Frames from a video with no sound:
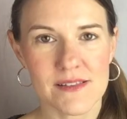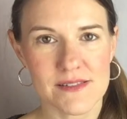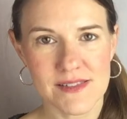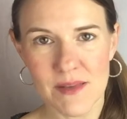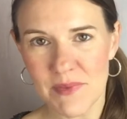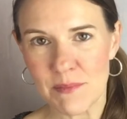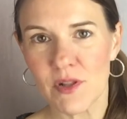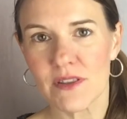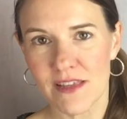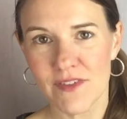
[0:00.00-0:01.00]
Some
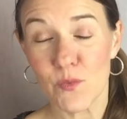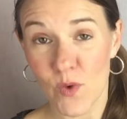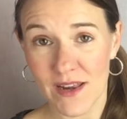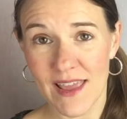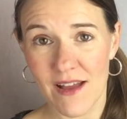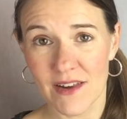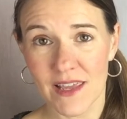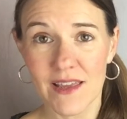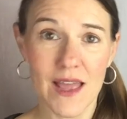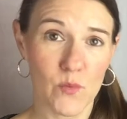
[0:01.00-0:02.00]
people live in one
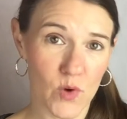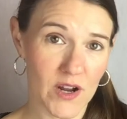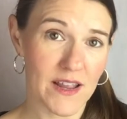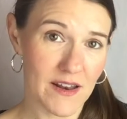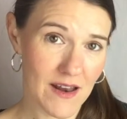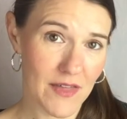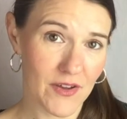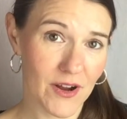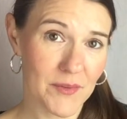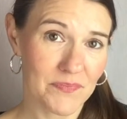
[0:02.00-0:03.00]
county and work in
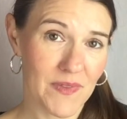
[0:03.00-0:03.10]
another.